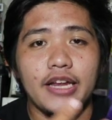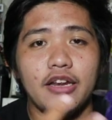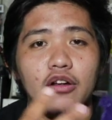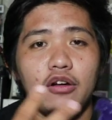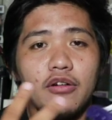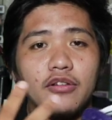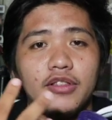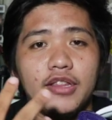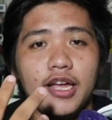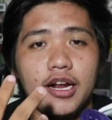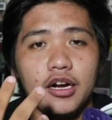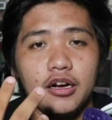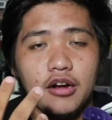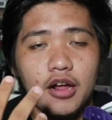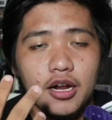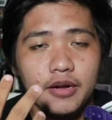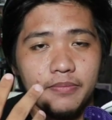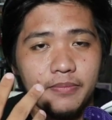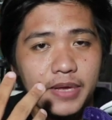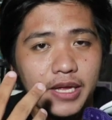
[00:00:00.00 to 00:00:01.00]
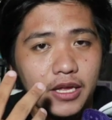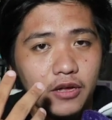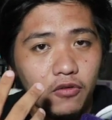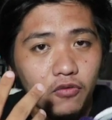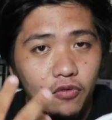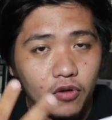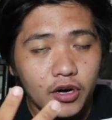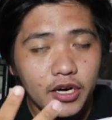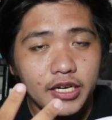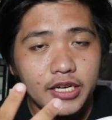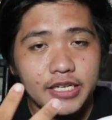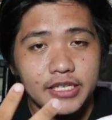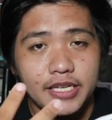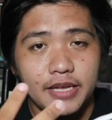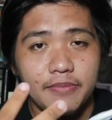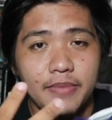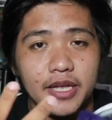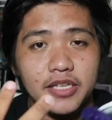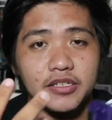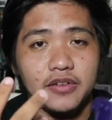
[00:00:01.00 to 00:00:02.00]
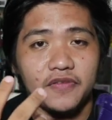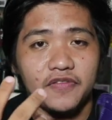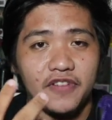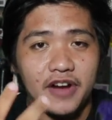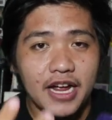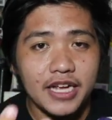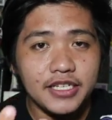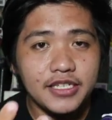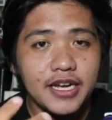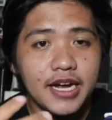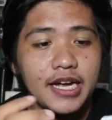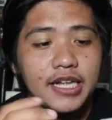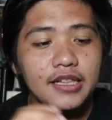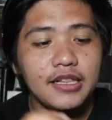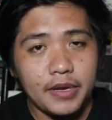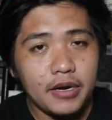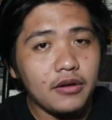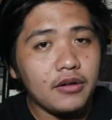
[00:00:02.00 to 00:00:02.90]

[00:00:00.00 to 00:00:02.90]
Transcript: I know they're not being worn kasi medyo fragile,